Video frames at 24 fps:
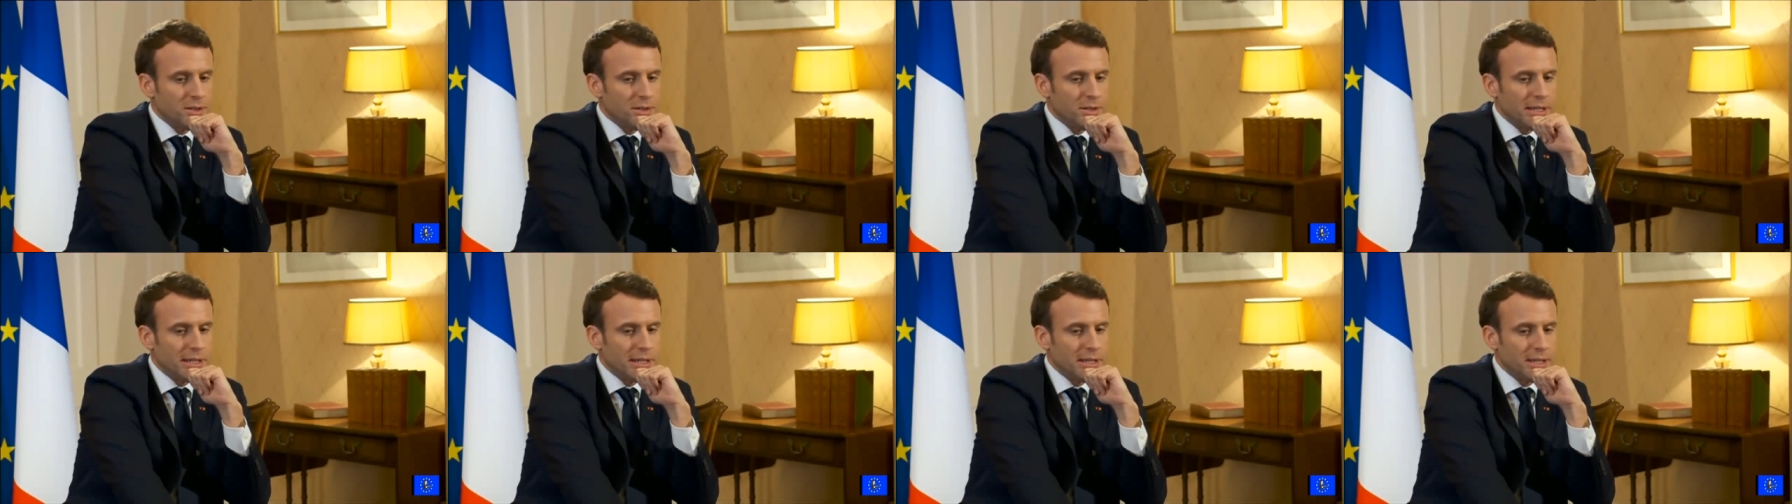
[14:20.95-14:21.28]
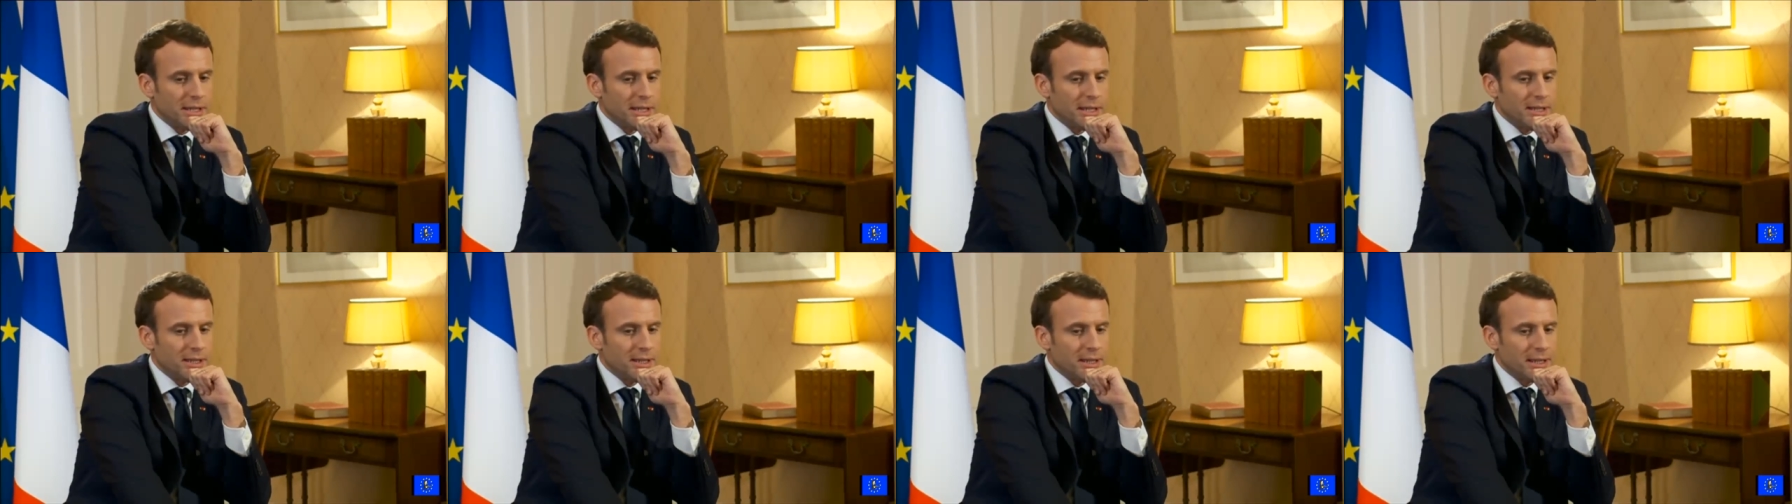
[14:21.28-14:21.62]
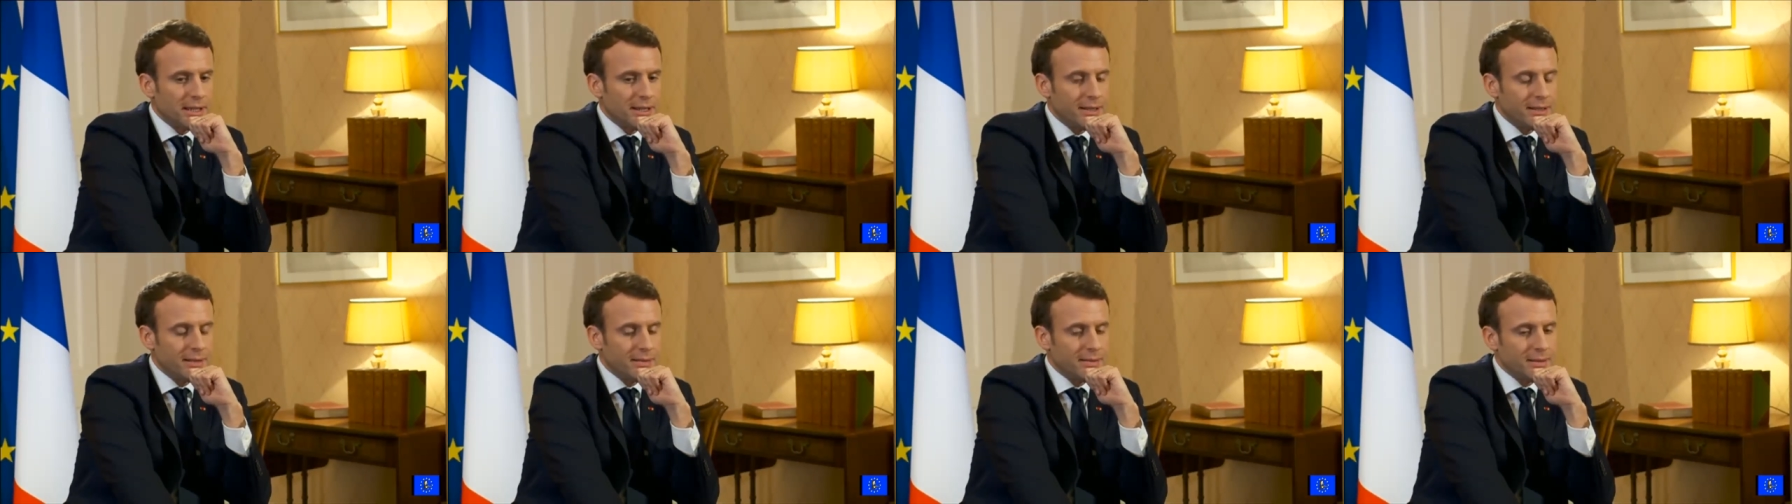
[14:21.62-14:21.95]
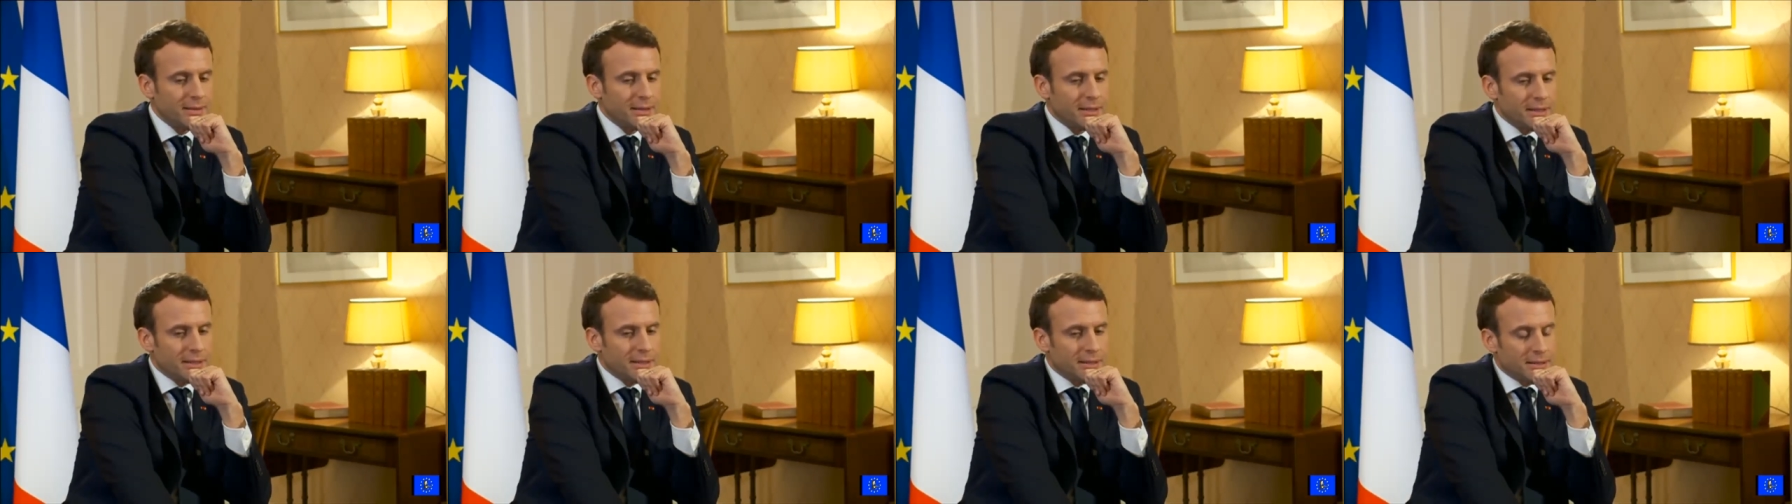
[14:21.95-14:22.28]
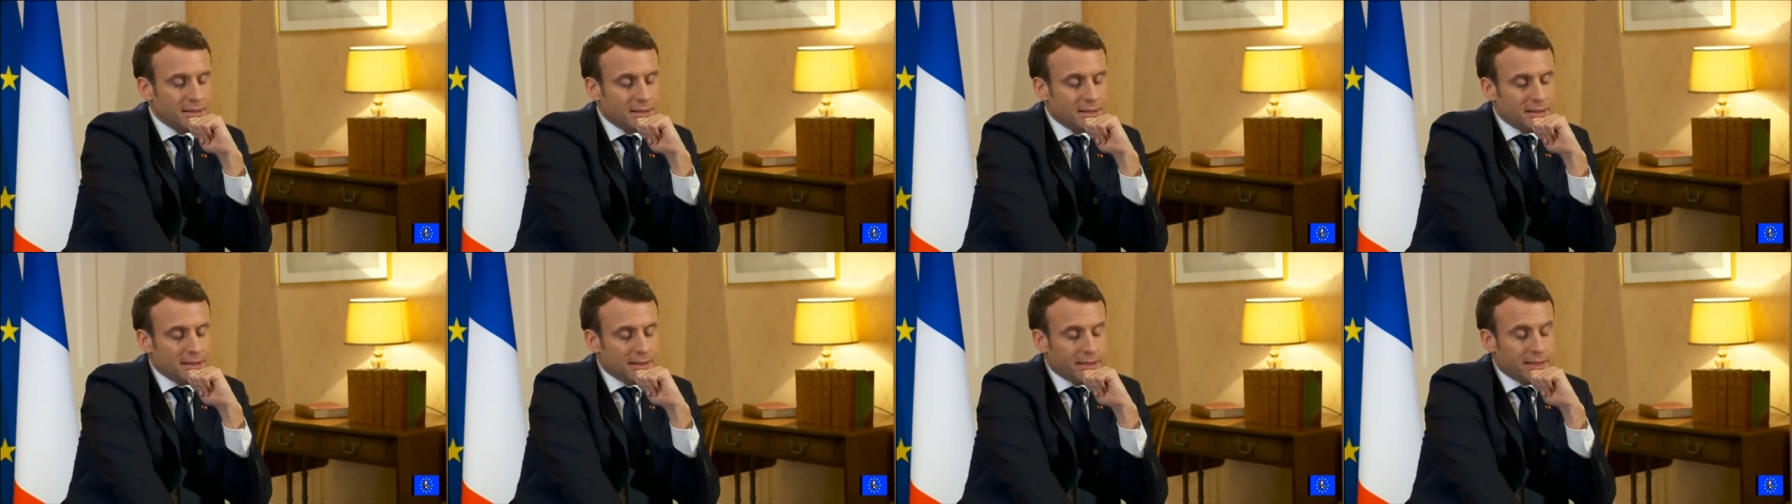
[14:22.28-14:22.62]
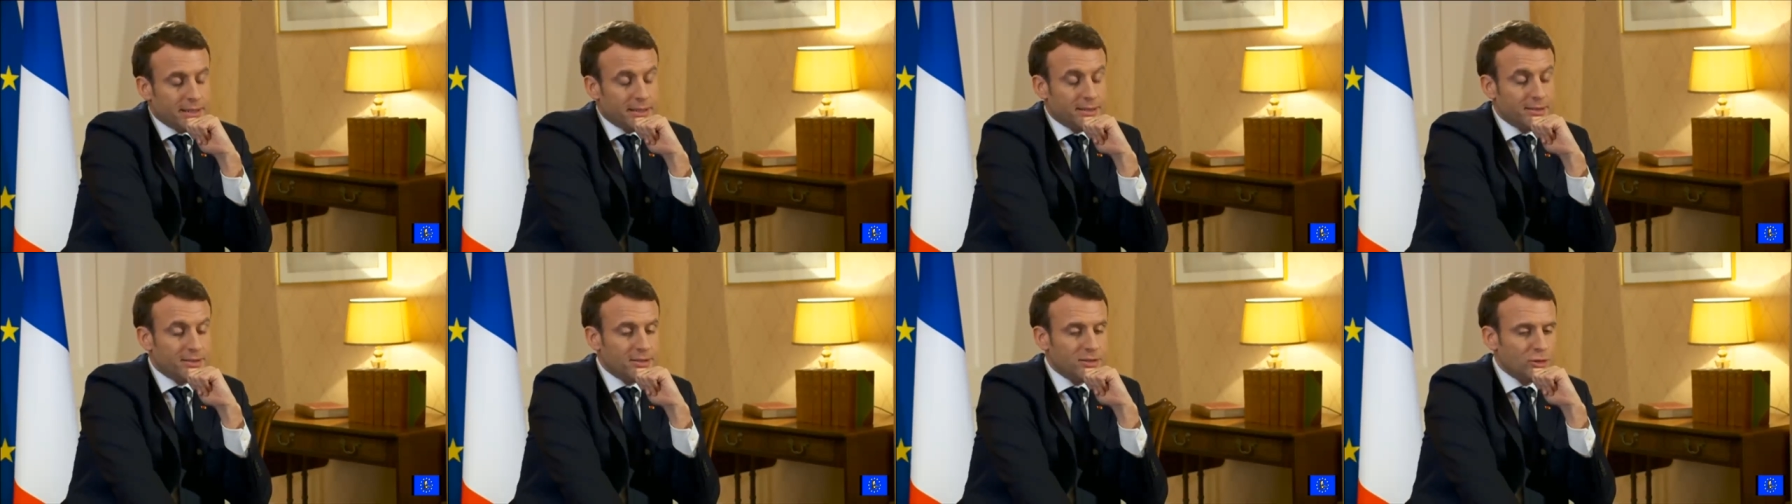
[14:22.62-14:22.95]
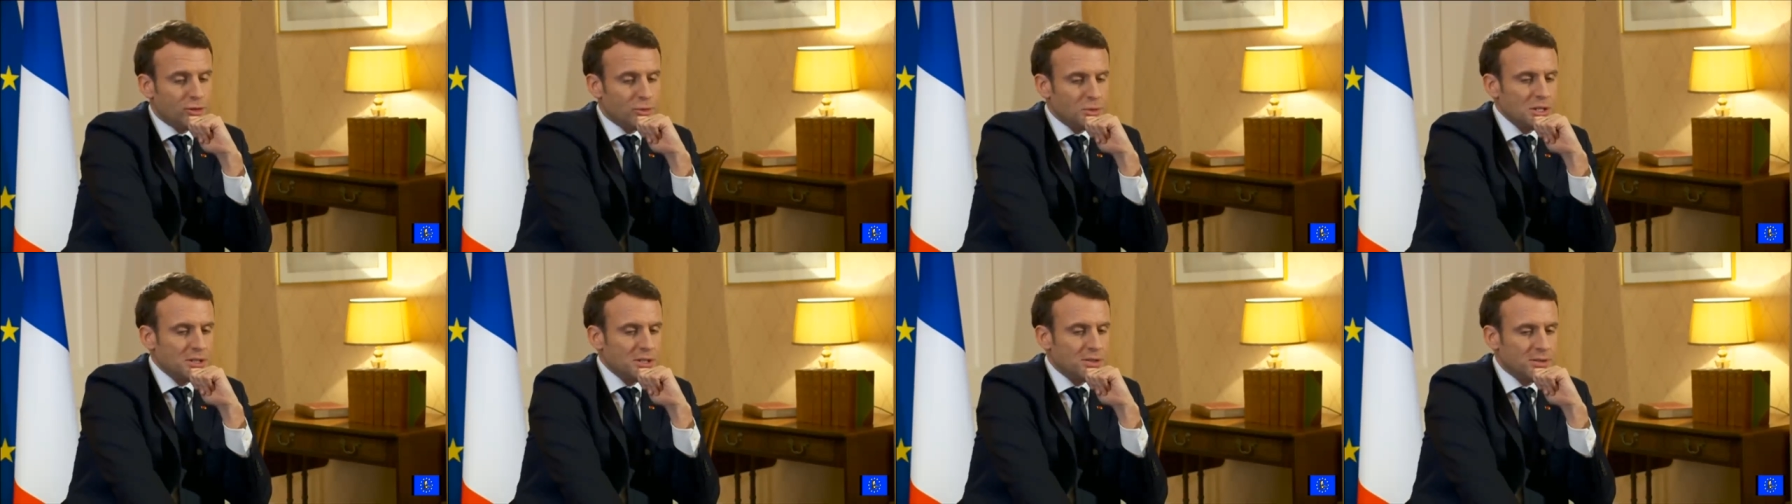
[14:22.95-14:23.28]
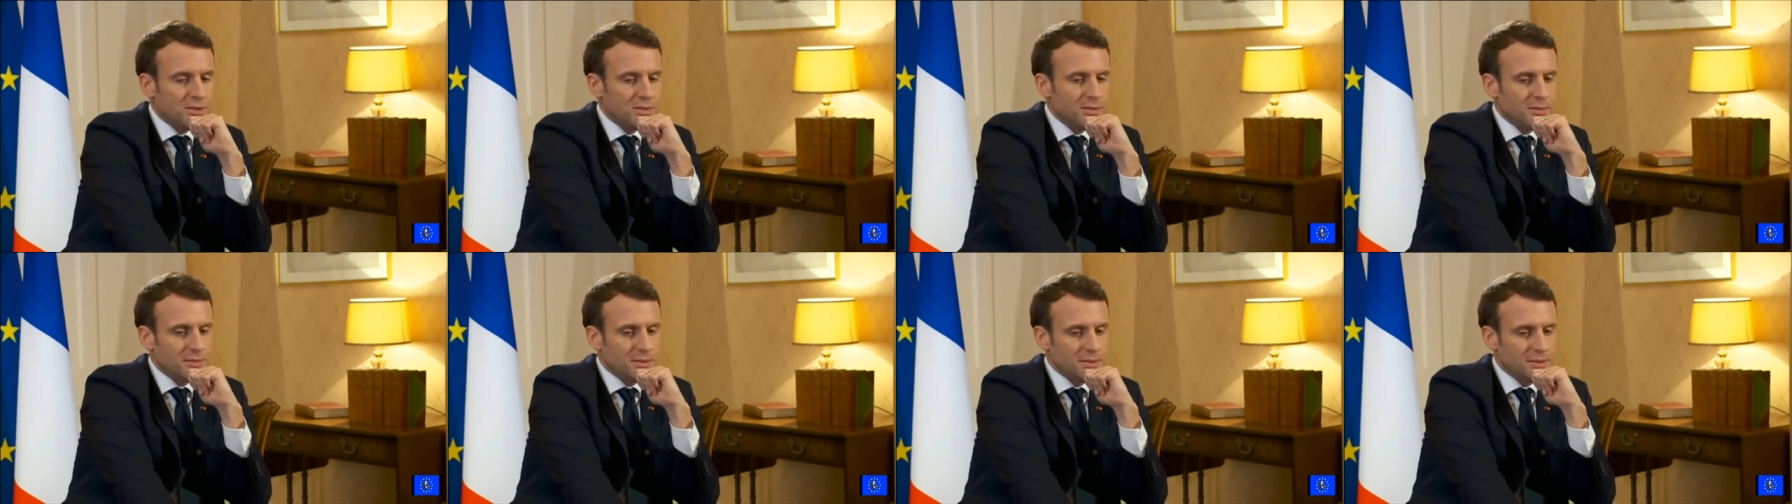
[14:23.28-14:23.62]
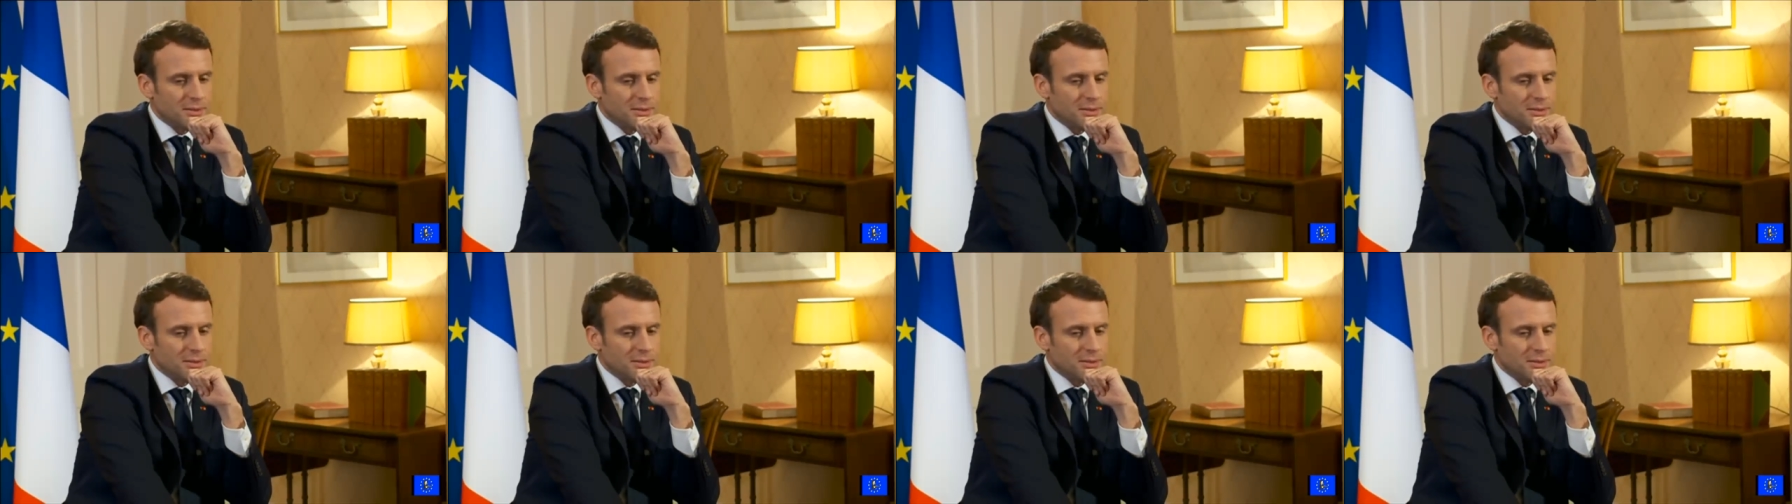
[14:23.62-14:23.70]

and, and, and, and the tweets.